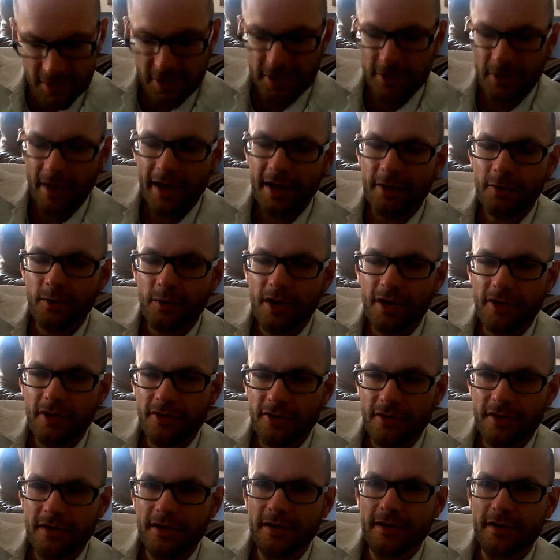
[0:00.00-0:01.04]
to end with,
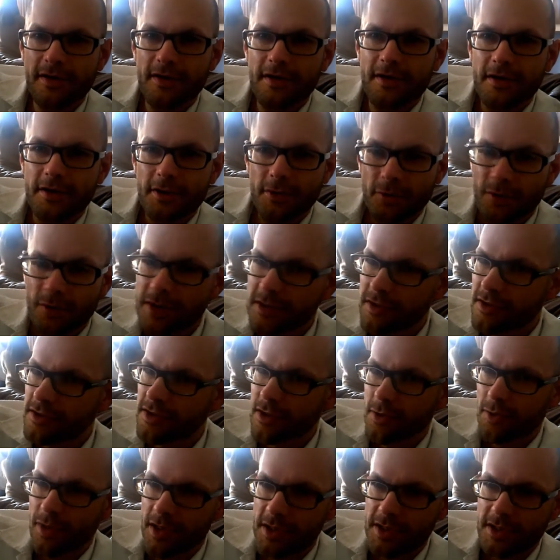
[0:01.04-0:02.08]
your research
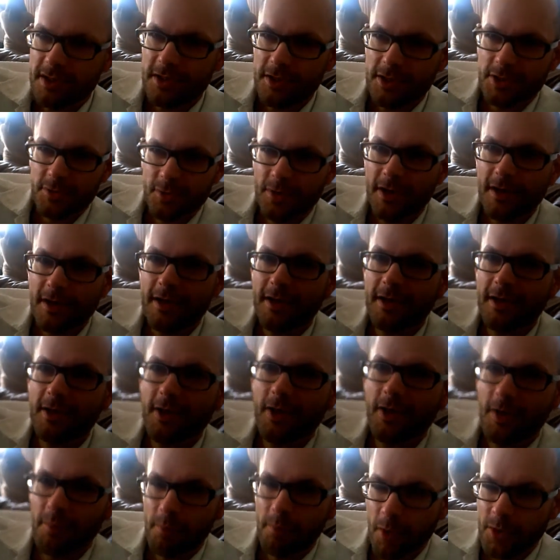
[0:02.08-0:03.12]
question is really
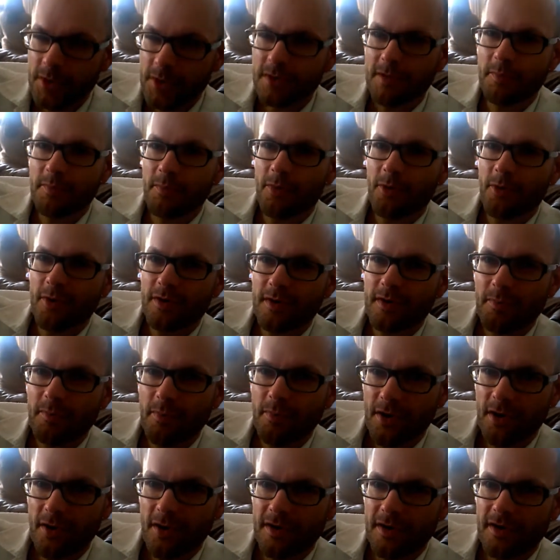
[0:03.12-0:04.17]
the most important
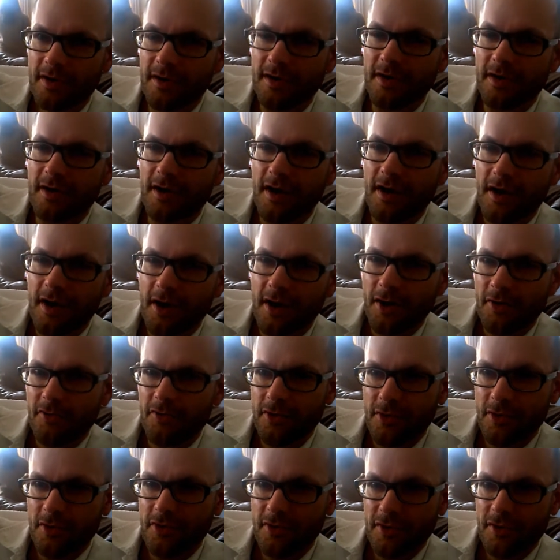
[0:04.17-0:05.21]
part of
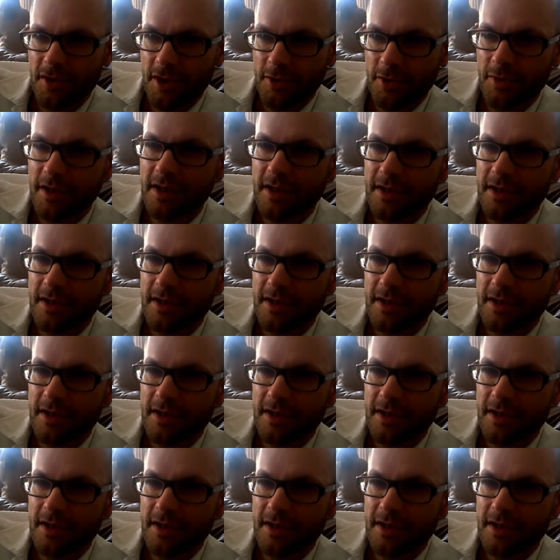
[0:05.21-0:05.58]
your theory.